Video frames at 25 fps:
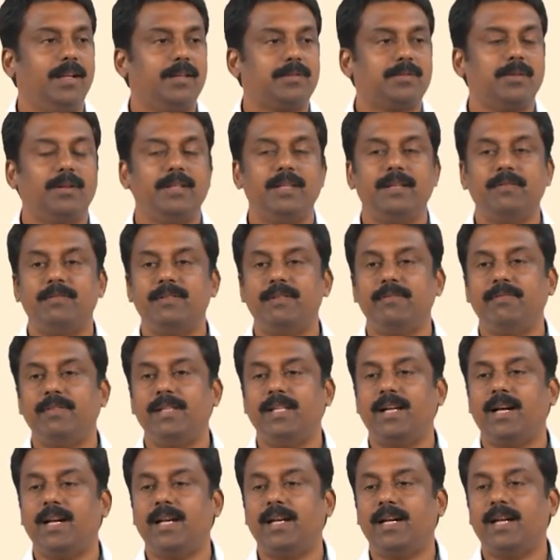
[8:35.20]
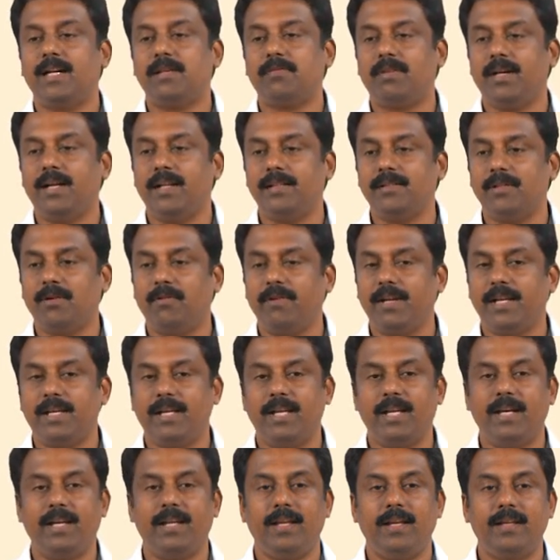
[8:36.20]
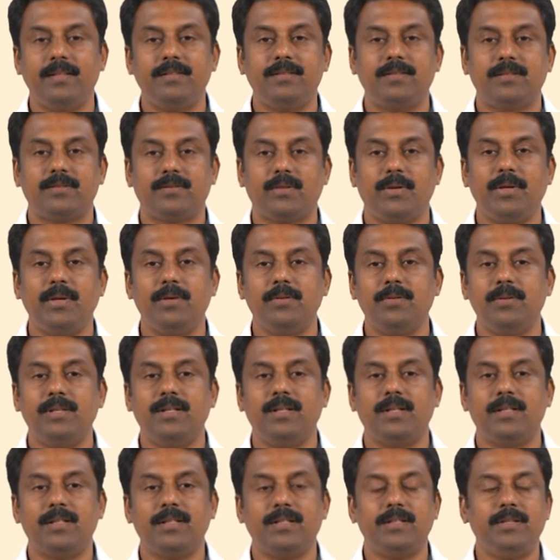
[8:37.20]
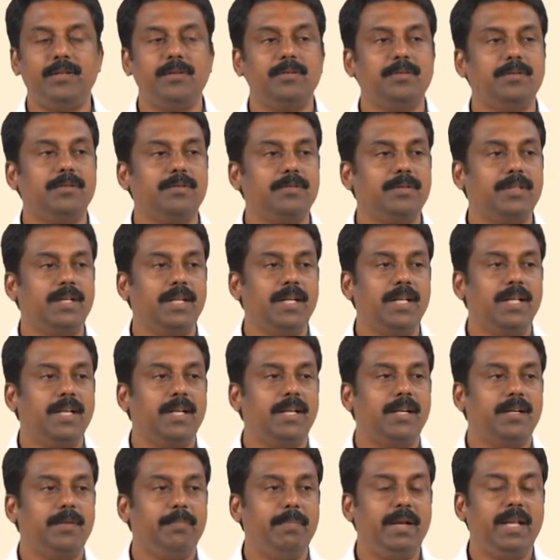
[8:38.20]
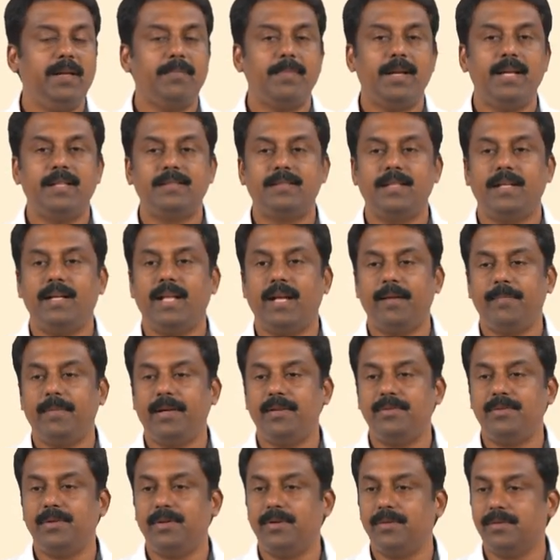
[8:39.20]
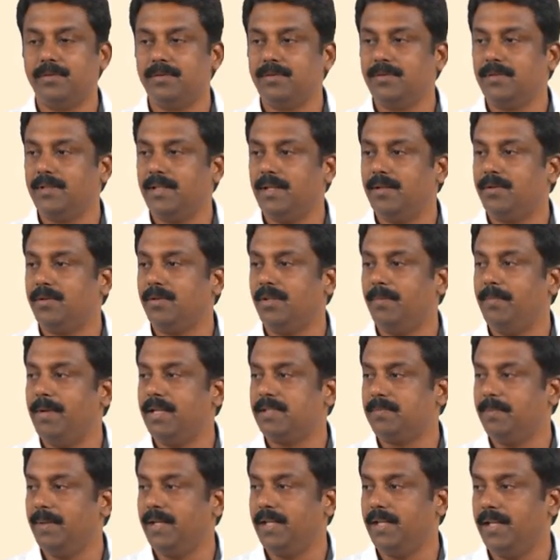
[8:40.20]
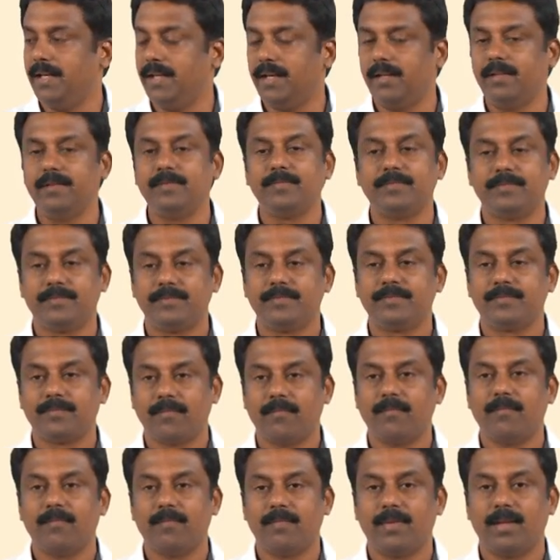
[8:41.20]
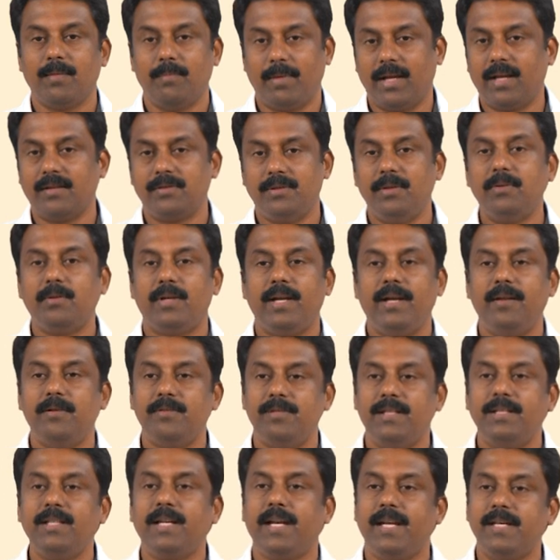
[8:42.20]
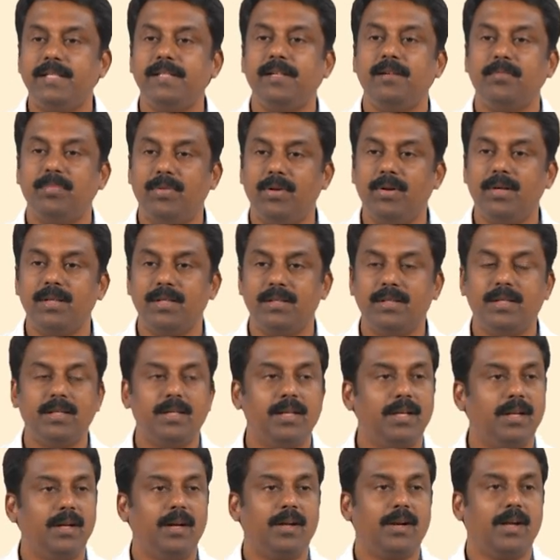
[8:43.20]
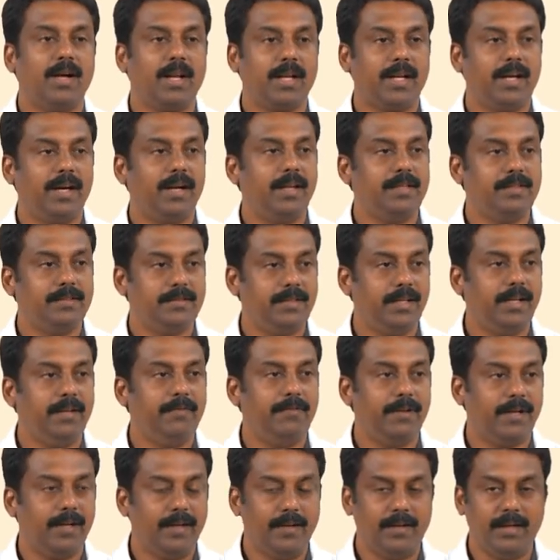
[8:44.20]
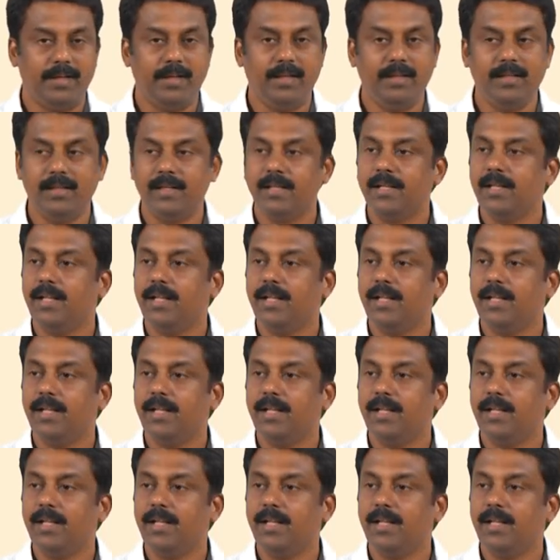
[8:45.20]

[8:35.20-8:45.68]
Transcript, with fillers: So, the, the other advantage over here is, so you, you minimize the damage you do to the base material because you are reducing the heat input or arc energy significantly